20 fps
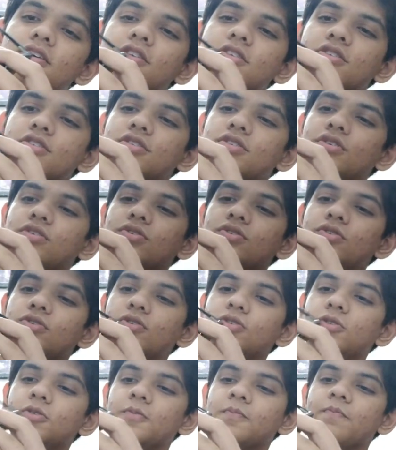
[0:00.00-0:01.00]

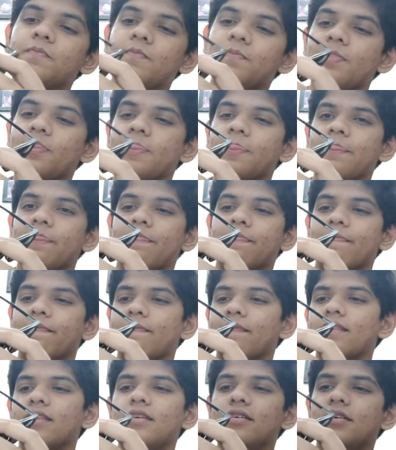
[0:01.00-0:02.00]
so
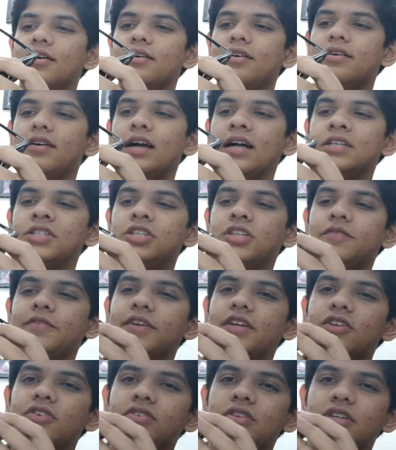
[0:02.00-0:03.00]
actually
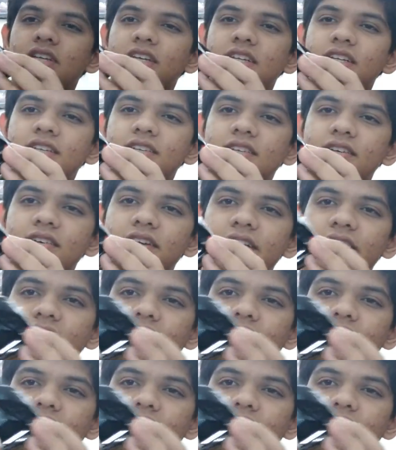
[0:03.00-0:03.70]
we don't need it right